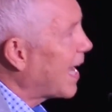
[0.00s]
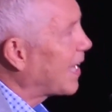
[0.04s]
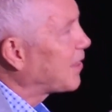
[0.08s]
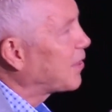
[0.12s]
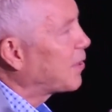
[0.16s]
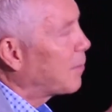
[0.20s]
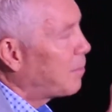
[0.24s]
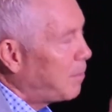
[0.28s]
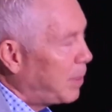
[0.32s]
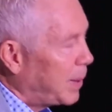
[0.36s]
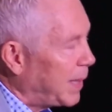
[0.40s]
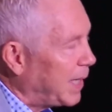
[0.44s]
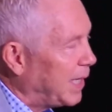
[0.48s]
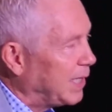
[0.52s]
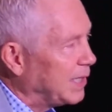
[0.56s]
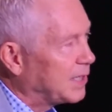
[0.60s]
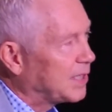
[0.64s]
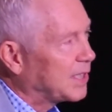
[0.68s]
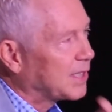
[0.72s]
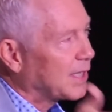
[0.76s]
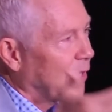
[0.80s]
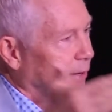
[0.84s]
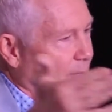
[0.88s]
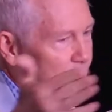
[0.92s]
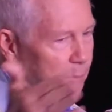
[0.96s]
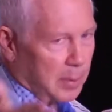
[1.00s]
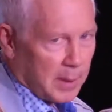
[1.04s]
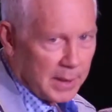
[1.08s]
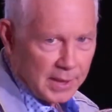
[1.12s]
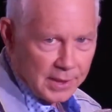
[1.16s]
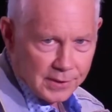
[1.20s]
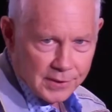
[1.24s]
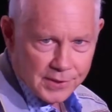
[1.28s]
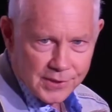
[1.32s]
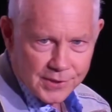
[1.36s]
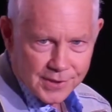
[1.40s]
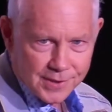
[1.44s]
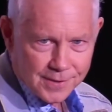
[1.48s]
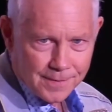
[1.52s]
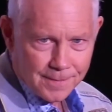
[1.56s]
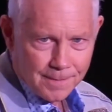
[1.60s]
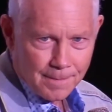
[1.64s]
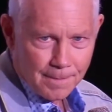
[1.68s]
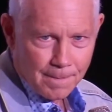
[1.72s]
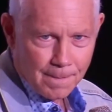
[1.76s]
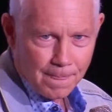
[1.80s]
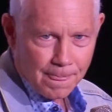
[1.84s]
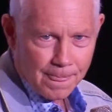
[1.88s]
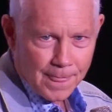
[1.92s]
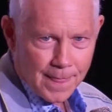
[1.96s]
at the pace of peace.
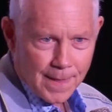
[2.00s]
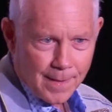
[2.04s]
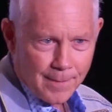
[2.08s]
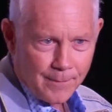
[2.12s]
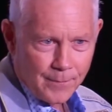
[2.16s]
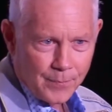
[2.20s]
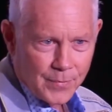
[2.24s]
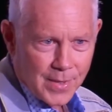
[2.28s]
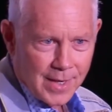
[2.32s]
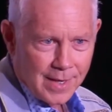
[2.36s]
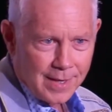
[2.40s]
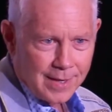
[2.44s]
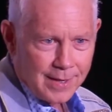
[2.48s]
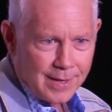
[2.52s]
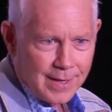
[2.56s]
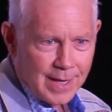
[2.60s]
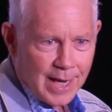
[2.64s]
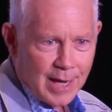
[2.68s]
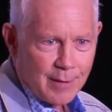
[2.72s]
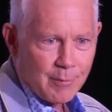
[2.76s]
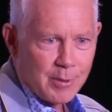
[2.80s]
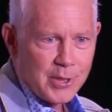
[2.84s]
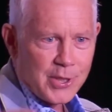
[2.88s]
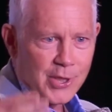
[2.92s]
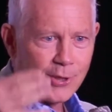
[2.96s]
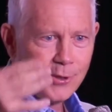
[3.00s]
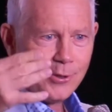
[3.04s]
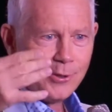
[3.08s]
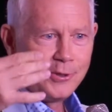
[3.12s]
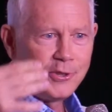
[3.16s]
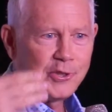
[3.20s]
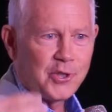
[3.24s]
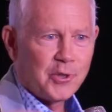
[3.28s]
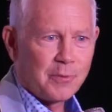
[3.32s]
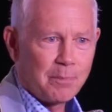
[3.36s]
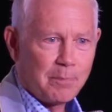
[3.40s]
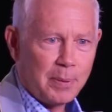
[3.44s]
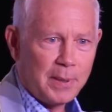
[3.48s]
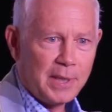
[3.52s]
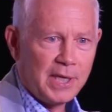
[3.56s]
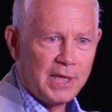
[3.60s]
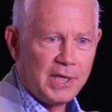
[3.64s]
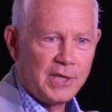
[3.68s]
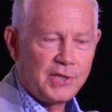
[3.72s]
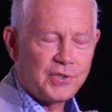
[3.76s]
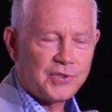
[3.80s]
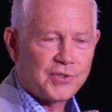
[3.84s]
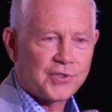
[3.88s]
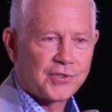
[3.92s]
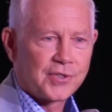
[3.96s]
And when you lose your
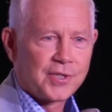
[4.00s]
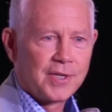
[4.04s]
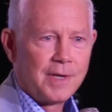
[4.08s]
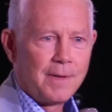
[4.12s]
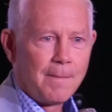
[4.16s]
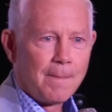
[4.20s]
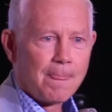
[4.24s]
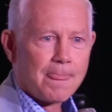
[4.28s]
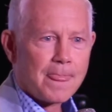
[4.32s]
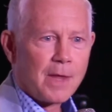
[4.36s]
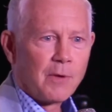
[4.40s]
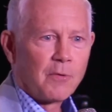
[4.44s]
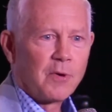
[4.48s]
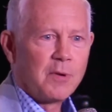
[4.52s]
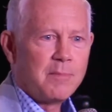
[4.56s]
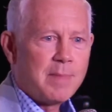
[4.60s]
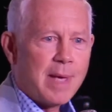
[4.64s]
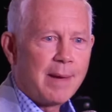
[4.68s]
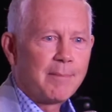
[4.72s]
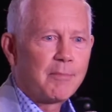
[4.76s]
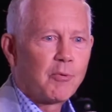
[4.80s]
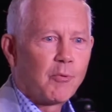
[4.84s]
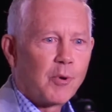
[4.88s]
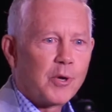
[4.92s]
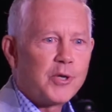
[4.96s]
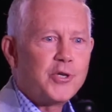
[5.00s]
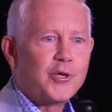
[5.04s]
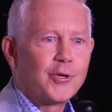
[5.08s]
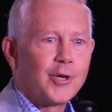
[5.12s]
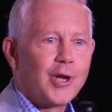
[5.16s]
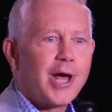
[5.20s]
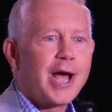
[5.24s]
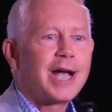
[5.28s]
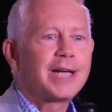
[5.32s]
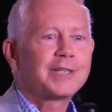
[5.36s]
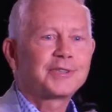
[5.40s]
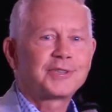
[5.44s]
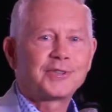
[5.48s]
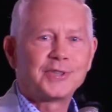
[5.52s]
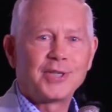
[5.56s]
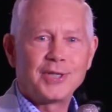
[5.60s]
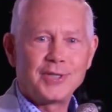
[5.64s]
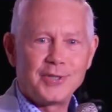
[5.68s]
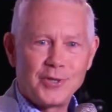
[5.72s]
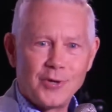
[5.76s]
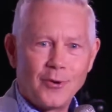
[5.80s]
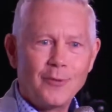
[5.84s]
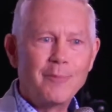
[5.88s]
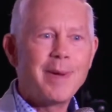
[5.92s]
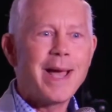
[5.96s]
peace, remember where you lost
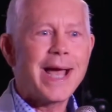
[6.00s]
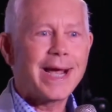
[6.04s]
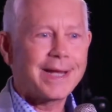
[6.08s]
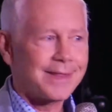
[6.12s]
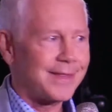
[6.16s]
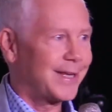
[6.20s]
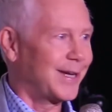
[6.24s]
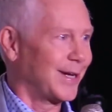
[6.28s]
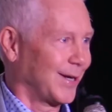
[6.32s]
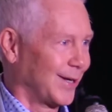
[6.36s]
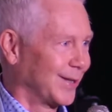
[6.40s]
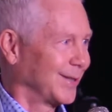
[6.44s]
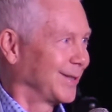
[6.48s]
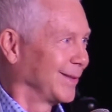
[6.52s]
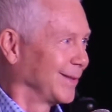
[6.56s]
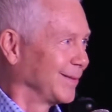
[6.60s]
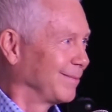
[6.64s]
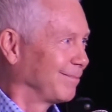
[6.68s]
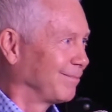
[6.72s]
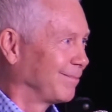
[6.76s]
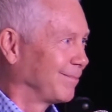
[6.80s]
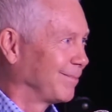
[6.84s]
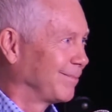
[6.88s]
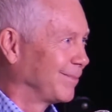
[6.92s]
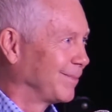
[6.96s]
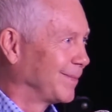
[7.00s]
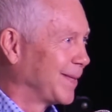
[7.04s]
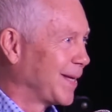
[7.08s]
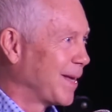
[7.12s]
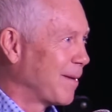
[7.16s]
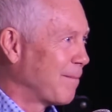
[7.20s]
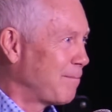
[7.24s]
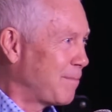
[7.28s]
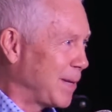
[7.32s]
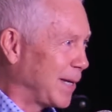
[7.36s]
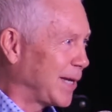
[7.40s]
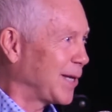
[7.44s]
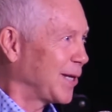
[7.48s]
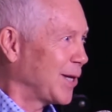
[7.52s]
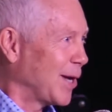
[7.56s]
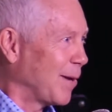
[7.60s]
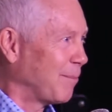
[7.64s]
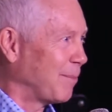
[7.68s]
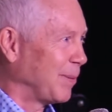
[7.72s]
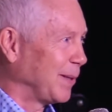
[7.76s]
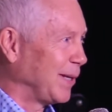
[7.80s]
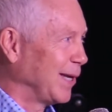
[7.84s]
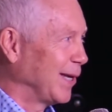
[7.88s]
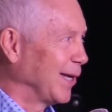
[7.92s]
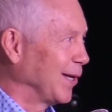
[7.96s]
it, go back there. Pick it
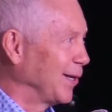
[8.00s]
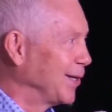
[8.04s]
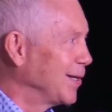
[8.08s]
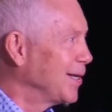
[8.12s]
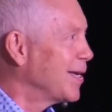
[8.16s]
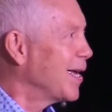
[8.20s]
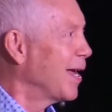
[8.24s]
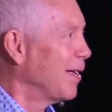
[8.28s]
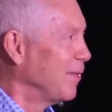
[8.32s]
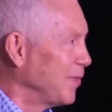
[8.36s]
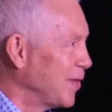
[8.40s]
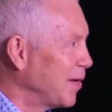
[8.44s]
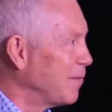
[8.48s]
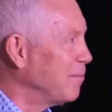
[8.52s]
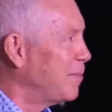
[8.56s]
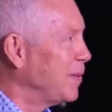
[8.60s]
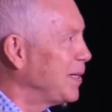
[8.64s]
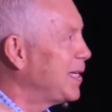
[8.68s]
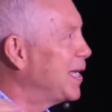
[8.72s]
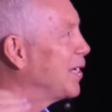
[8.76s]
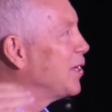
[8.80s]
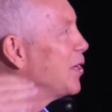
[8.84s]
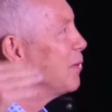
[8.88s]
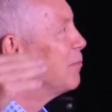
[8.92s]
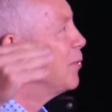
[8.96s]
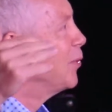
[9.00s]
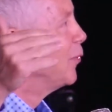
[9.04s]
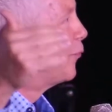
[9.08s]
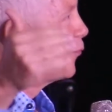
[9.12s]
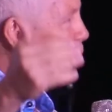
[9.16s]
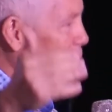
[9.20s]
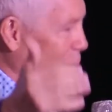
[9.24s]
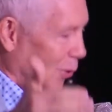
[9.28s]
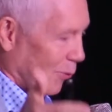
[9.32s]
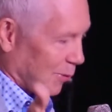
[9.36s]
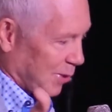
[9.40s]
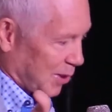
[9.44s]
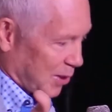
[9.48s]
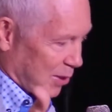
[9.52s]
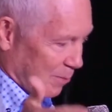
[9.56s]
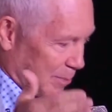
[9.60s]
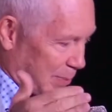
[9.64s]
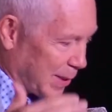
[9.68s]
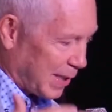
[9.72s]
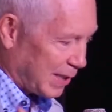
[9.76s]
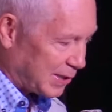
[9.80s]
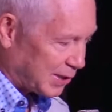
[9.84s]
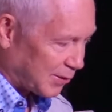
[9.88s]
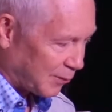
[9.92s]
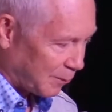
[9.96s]
up again, and then begin to move forward at the
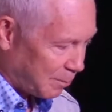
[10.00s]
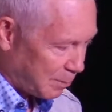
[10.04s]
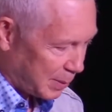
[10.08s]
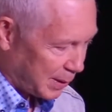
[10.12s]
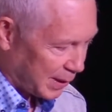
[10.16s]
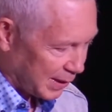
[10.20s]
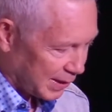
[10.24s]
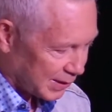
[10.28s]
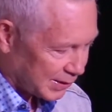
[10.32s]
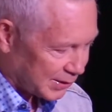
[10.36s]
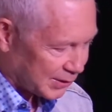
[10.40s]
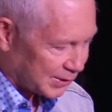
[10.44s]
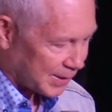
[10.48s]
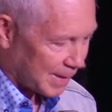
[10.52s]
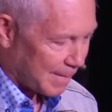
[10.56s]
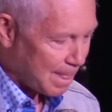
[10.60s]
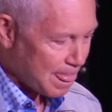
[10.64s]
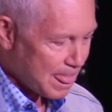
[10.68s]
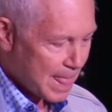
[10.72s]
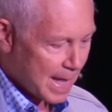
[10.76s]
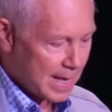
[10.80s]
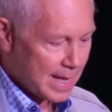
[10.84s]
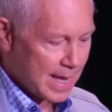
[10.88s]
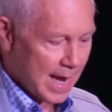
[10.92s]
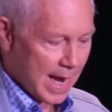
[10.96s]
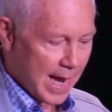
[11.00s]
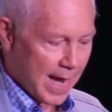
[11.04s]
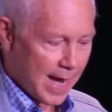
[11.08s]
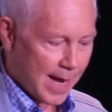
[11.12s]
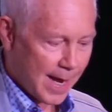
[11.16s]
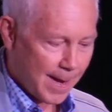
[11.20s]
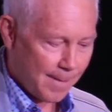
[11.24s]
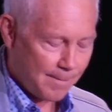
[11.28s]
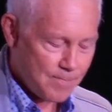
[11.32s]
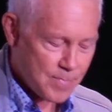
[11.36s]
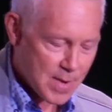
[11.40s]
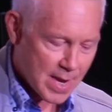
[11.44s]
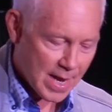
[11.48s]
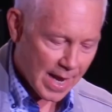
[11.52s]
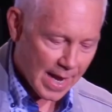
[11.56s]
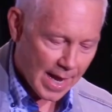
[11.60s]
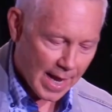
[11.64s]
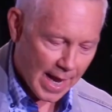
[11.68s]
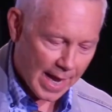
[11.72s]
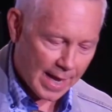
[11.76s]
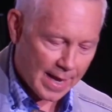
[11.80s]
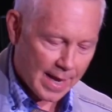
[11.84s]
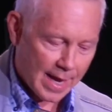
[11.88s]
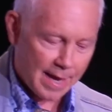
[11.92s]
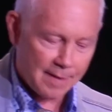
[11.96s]
pace of peace.
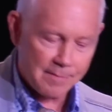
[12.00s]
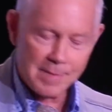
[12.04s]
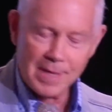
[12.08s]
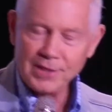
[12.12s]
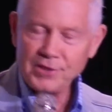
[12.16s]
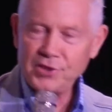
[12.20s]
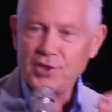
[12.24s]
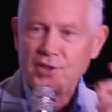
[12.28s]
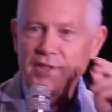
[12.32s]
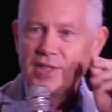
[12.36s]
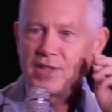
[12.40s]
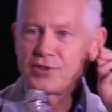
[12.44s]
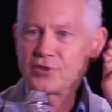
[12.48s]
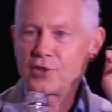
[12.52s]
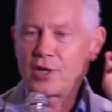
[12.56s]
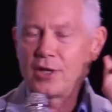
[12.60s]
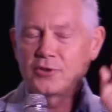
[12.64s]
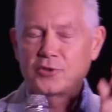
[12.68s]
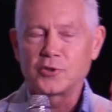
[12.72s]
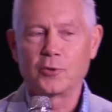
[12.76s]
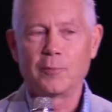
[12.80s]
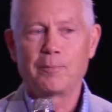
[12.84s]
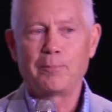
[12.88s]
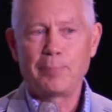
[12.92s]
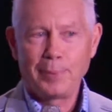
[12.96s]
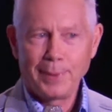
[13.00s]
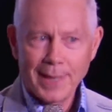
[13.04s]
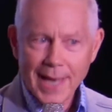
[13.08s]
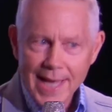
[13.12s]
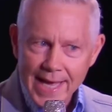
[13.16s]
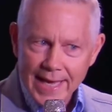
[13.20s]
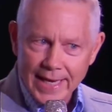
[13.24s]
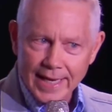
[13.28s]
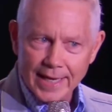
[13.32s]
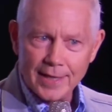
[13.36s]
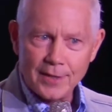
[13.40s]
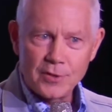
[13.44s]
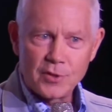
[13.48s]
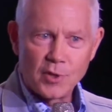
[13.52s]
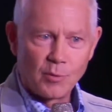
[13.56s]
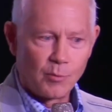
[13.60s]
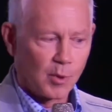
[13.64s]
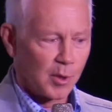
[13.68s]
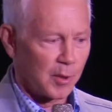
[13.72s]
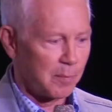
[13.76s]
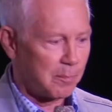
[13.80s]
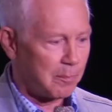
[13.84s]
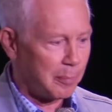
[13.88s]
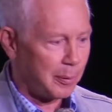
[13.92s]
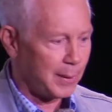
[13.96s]
I mentioned this also, play, the
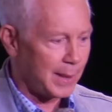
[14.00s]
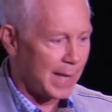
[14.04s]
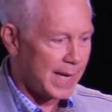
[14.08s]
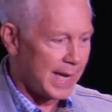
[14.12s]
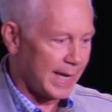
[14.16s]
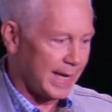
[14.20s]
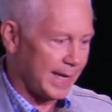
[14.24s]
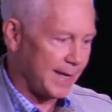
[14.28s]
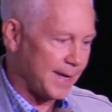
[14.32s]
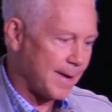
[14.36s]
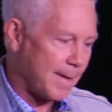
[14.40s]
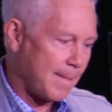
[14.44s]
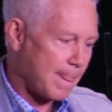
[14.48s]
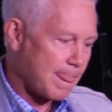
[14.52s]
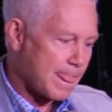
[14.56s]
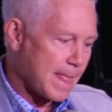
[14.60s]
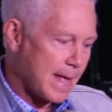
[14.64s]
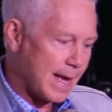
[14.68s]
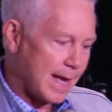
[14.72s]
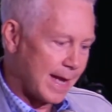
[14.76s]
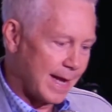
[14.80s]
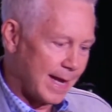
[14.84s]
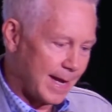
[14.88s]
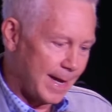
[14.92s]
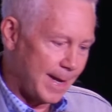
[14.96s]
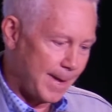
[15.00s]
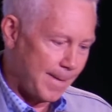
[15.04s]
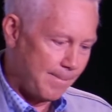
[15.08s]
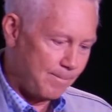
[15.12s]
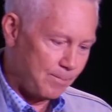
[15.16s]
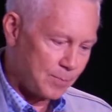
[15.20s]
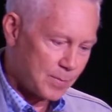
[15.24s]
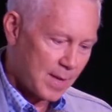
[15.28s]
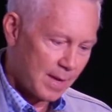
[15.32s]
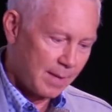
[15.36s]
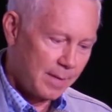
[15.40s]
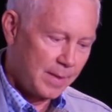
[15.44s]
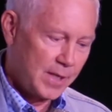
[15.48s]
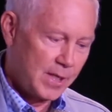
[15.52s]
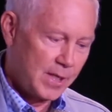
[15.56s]
word play. I